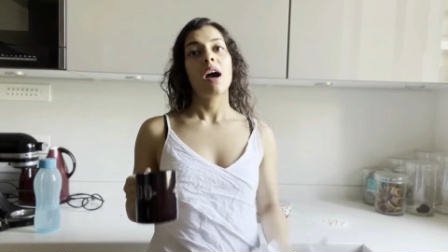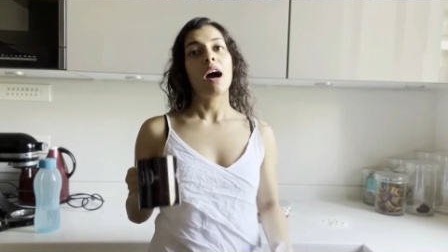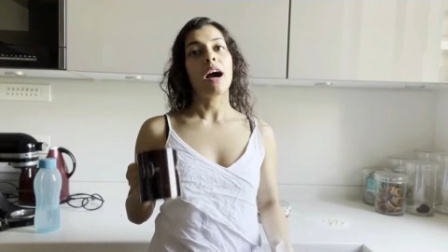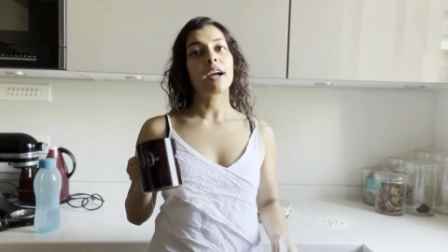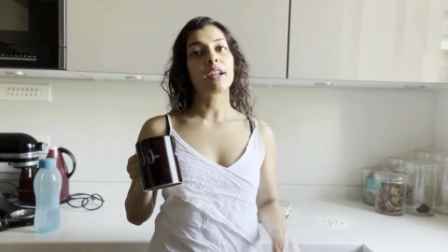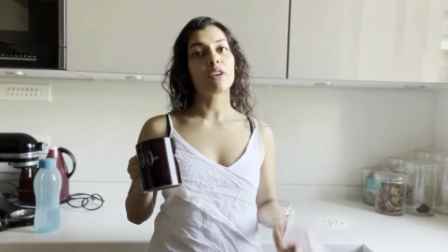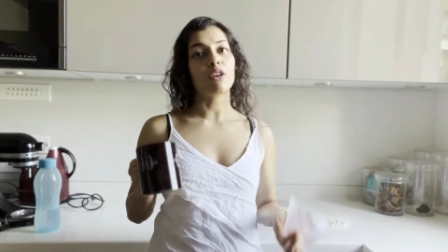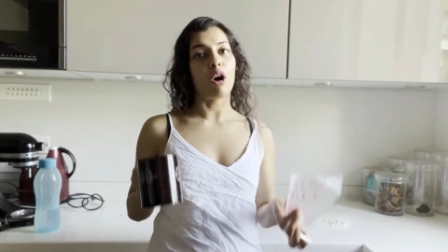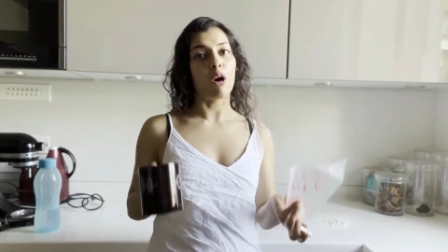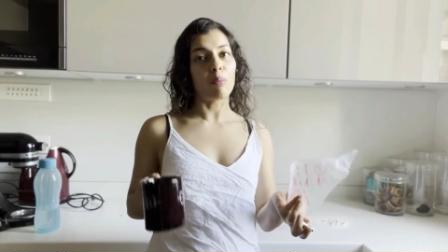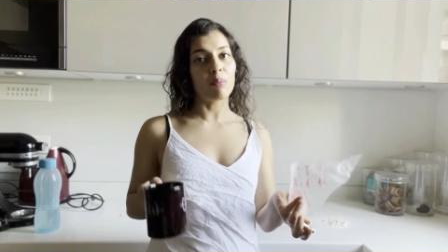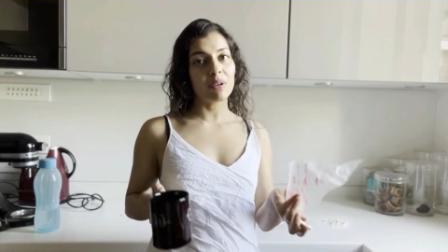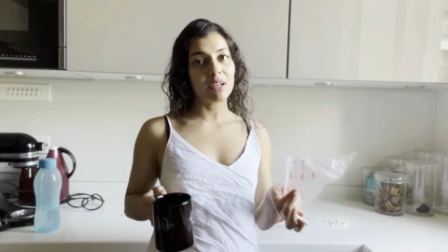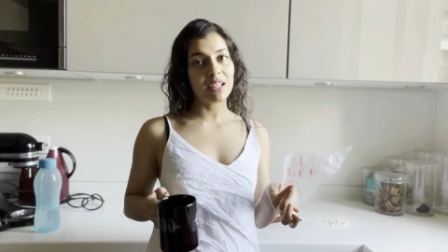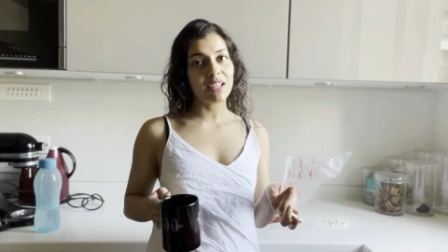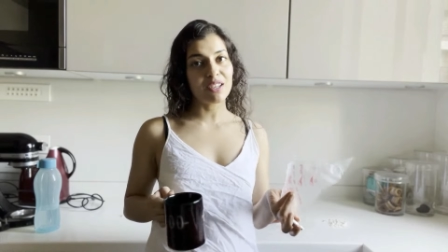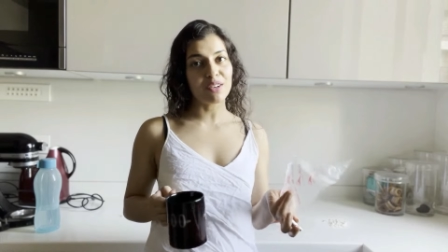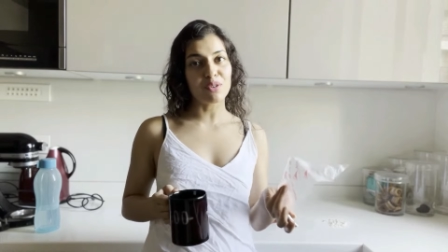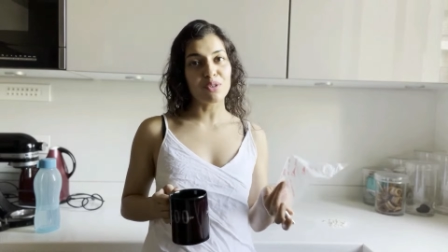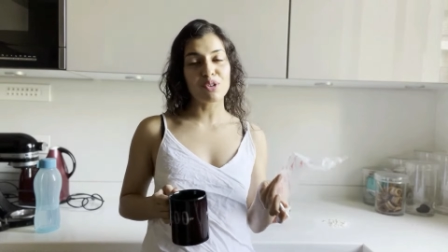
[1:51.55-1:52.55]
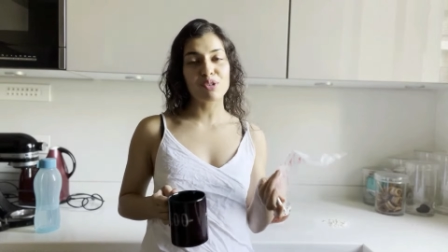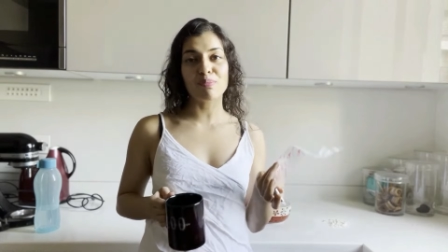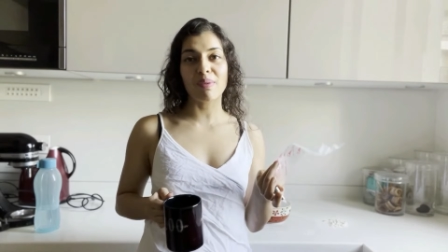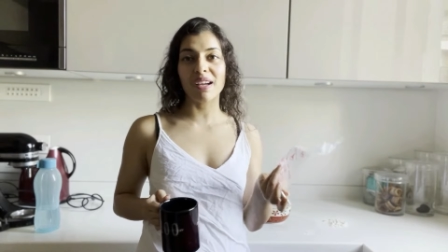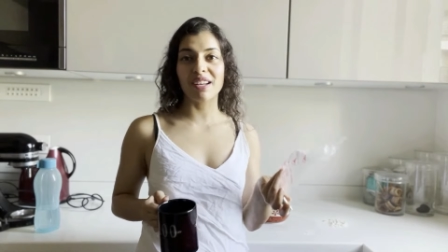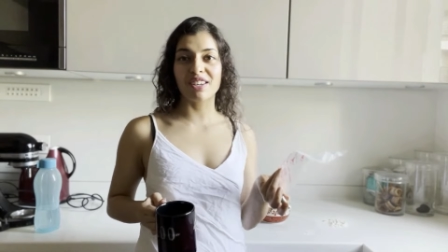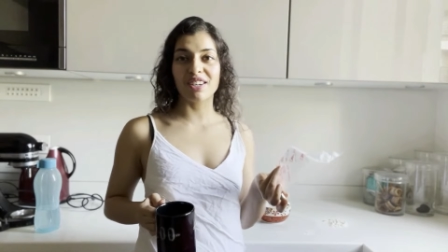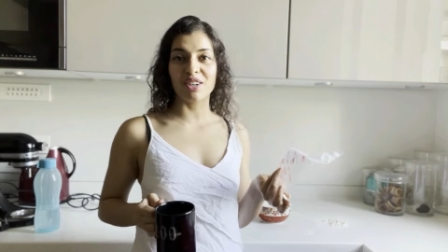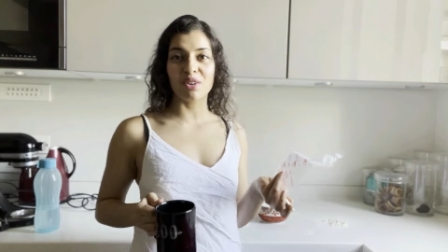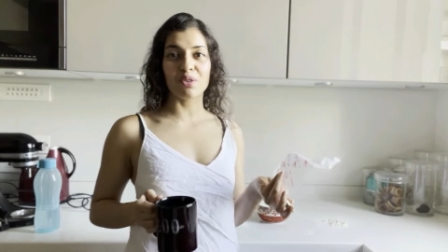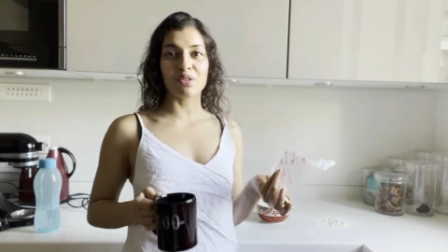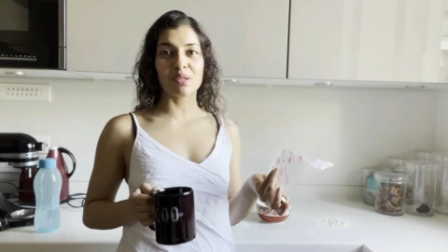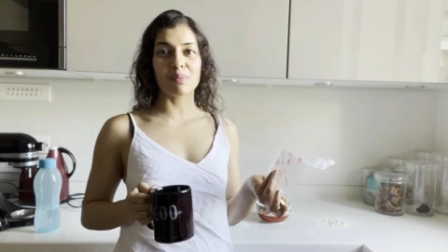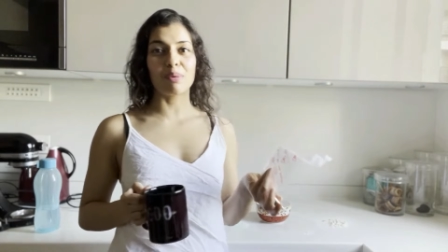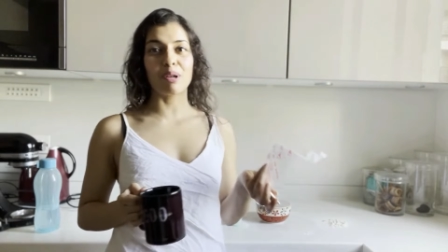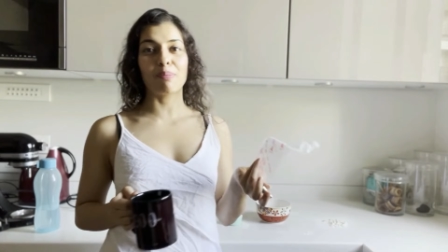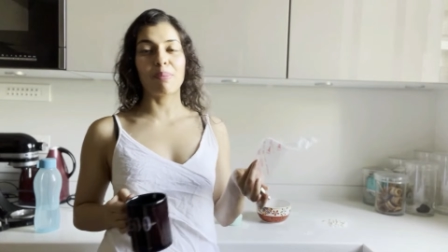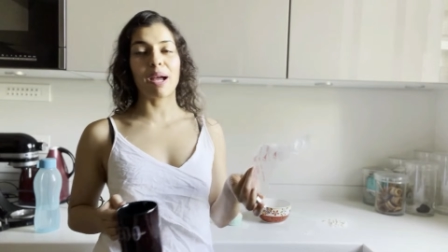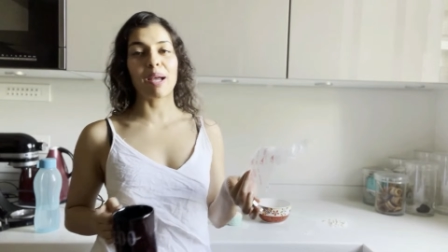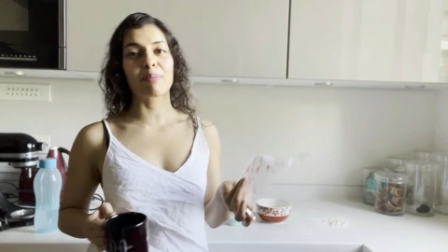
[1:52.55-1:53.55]
I normally use my
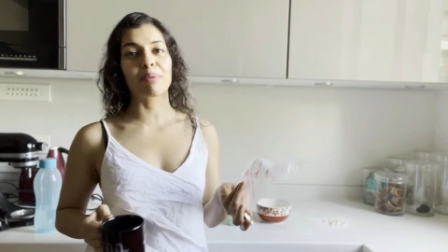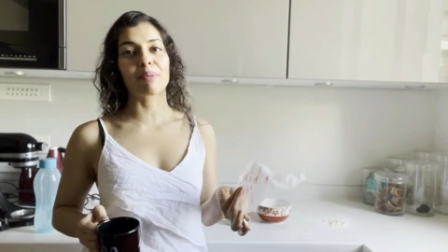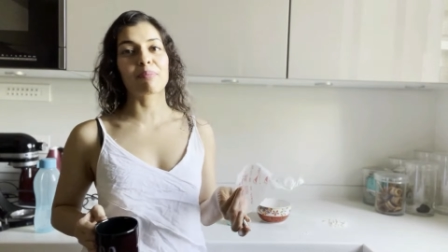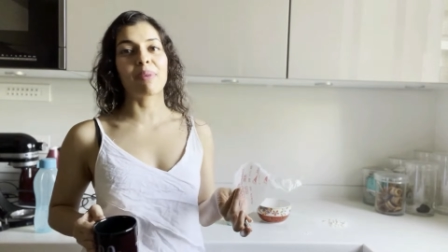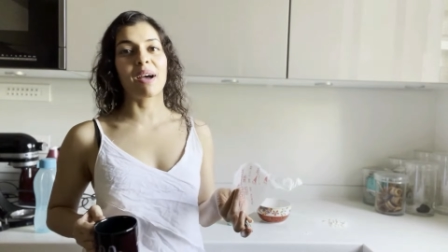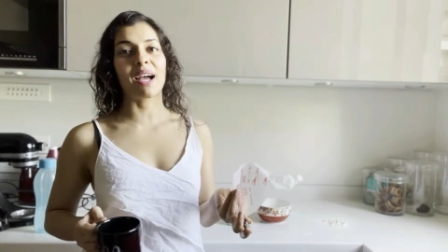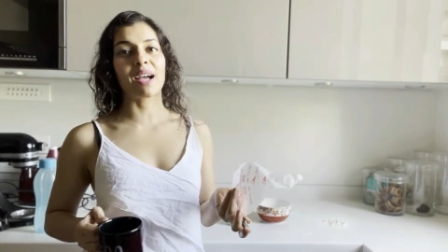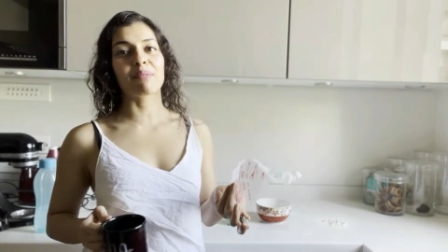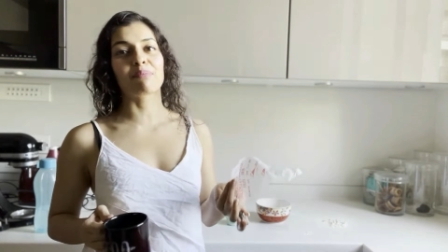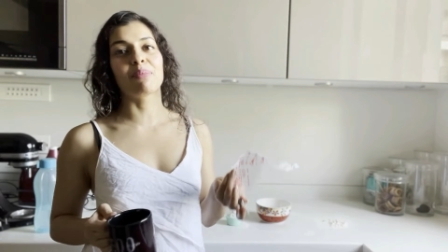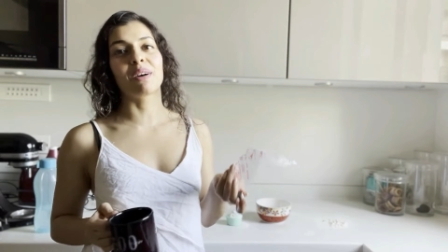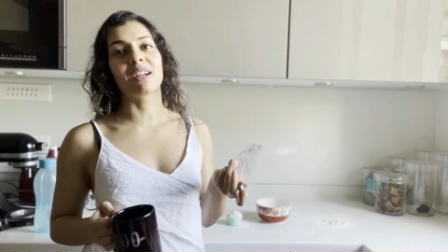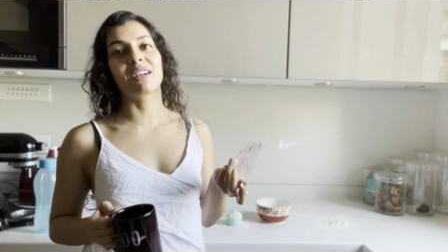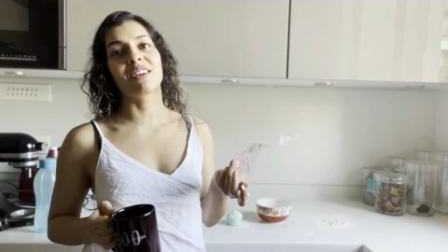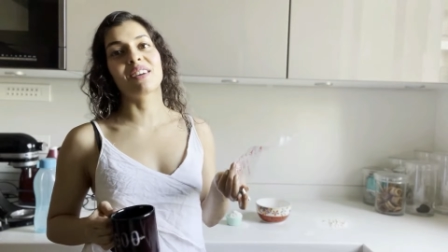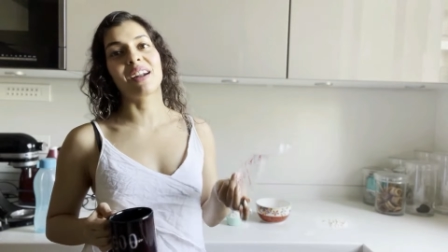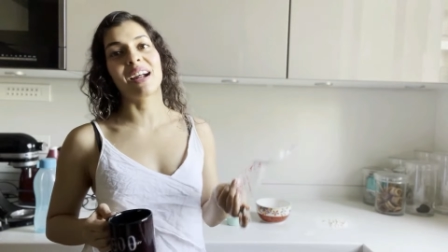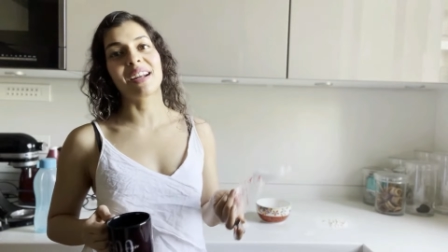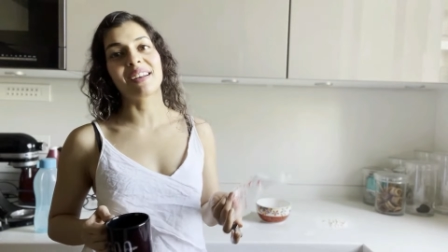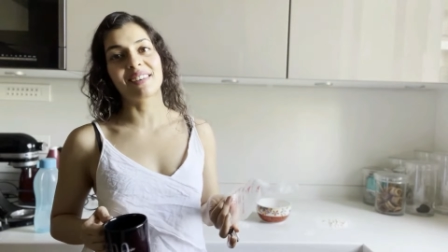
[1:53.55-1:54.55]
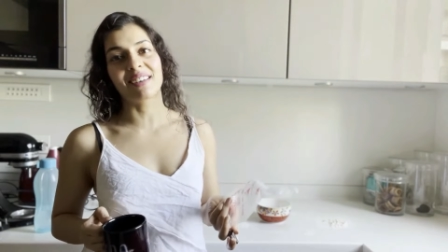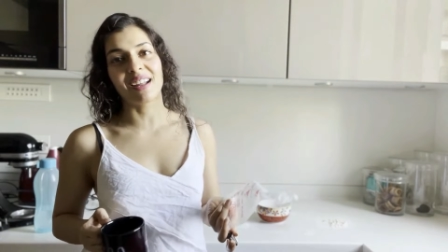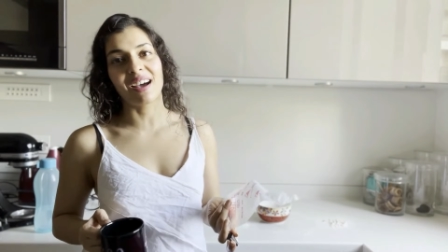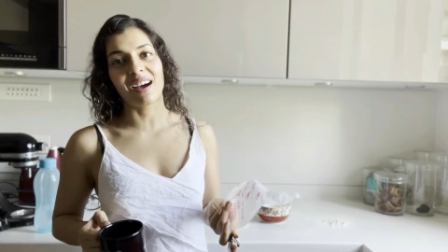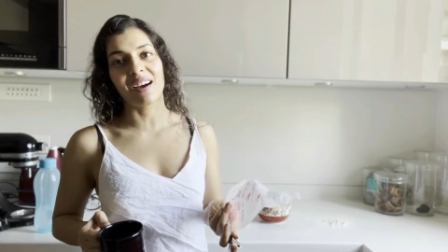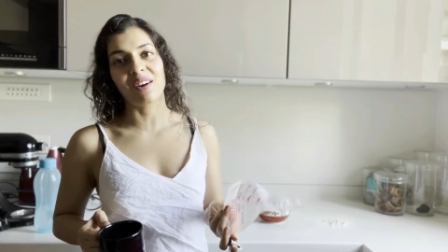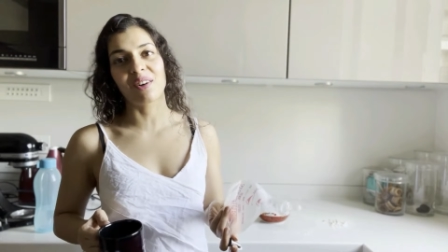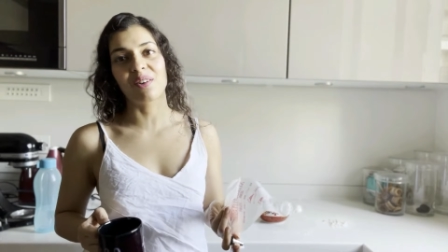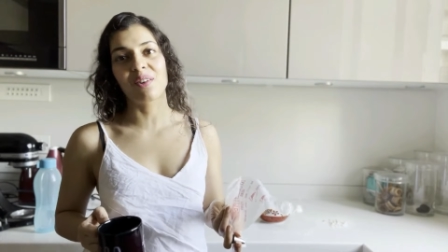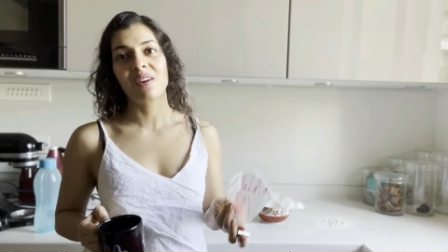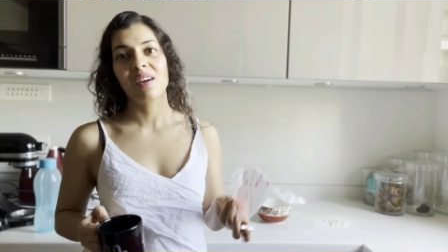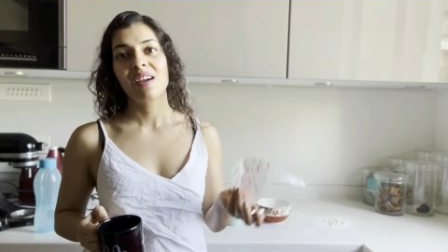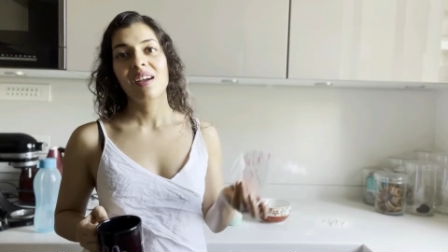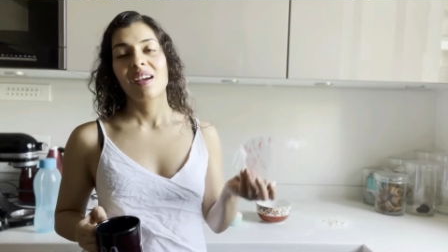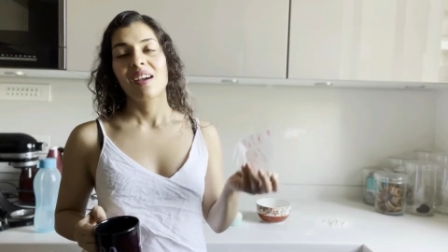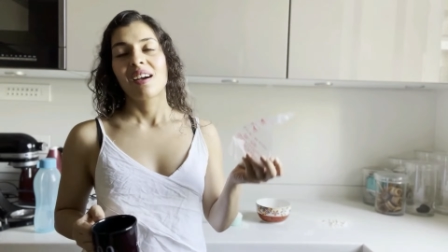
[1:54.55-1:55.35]
reusable piping bag, but right now